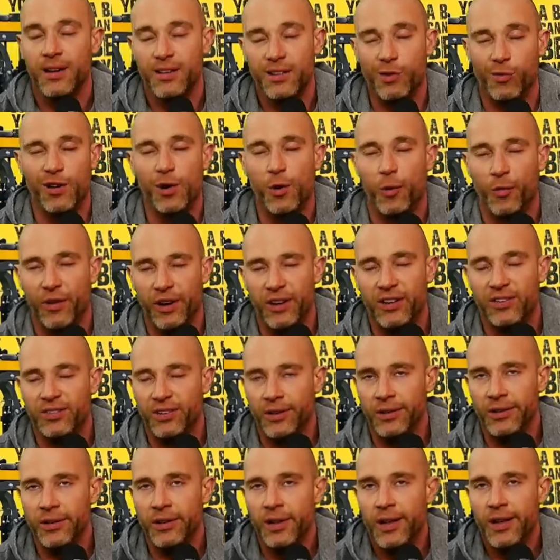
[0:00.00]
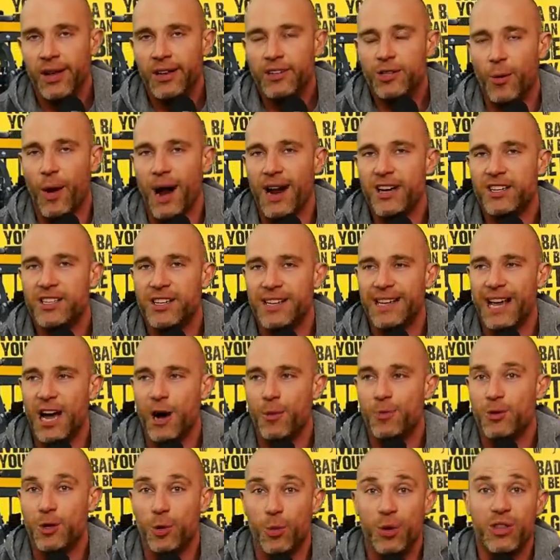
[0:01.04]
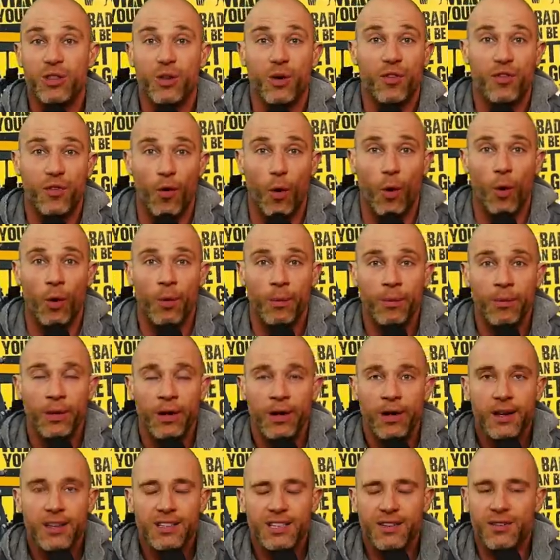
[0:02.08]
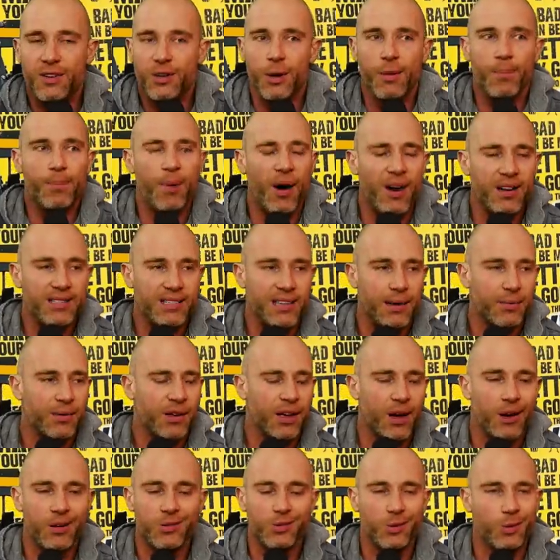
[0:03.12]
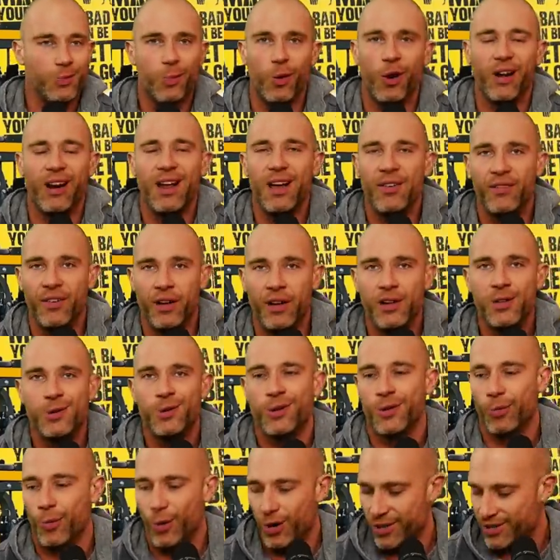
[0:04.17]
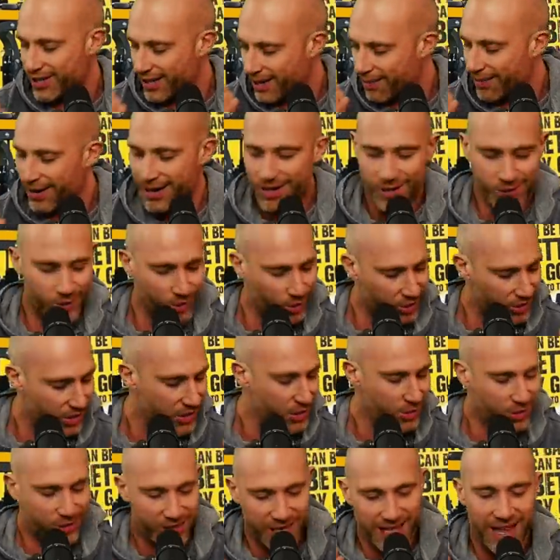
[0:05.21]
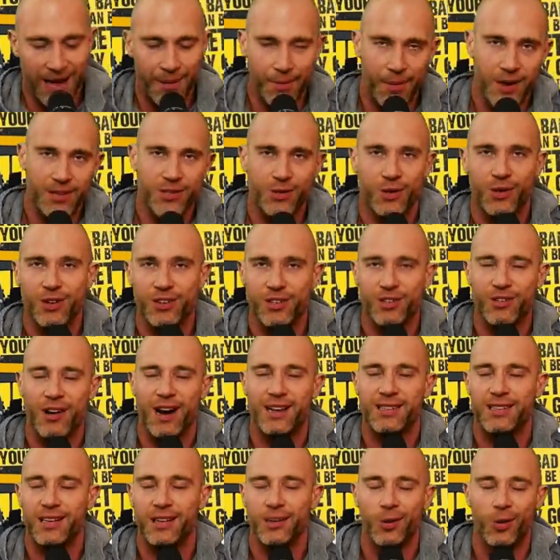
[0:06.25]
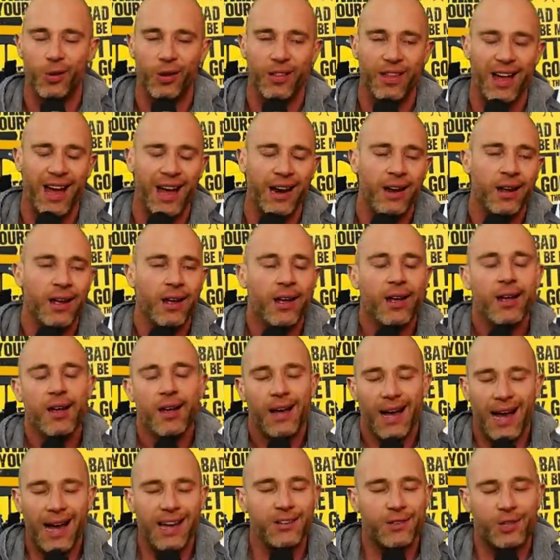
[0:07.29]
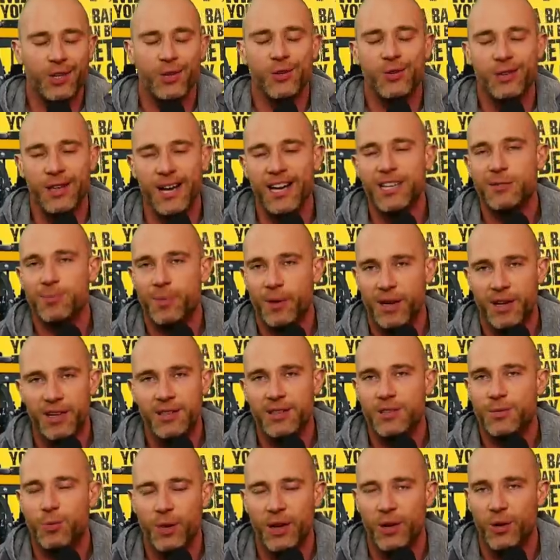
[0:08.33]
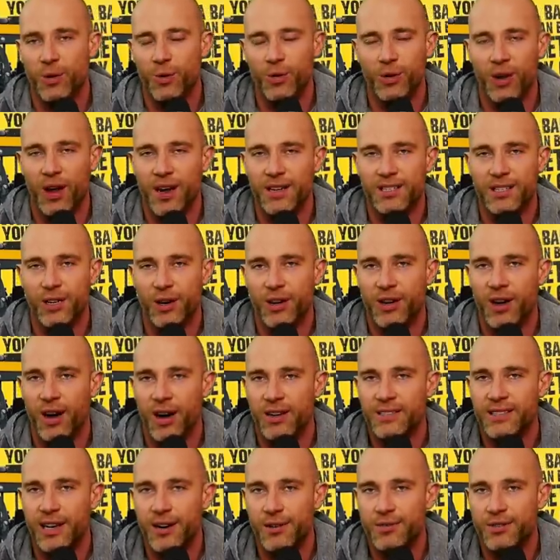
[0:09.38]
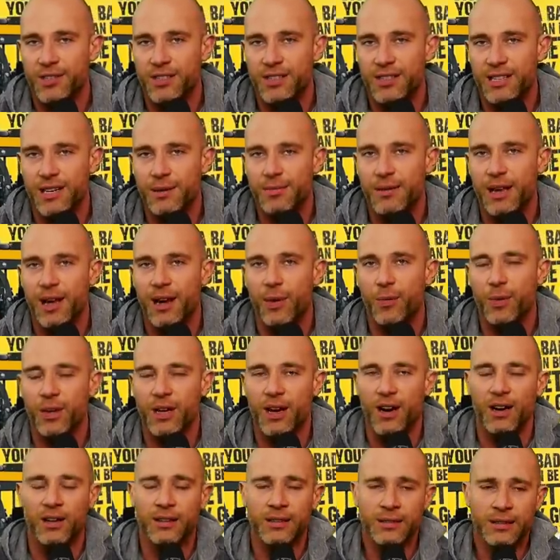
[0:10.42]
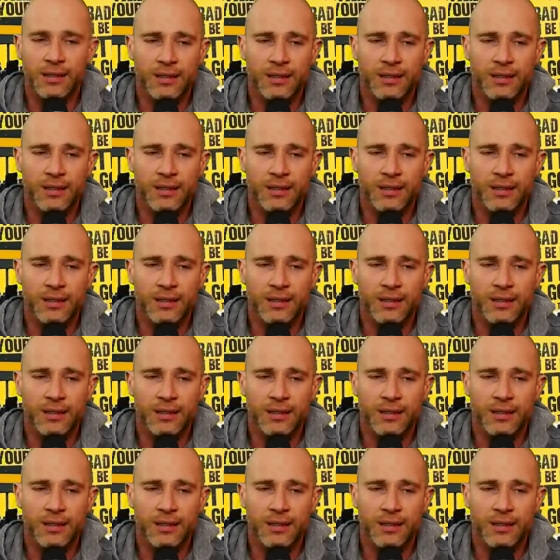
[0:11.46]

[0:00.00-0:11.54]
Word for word: the real reason, to actually help you with your form. So if you're doing bicep curls or whatever, you can watch it and make sure that you see that muscle contracting and all of that. And two, yes, because we all like to look at ourselves because deep down we are,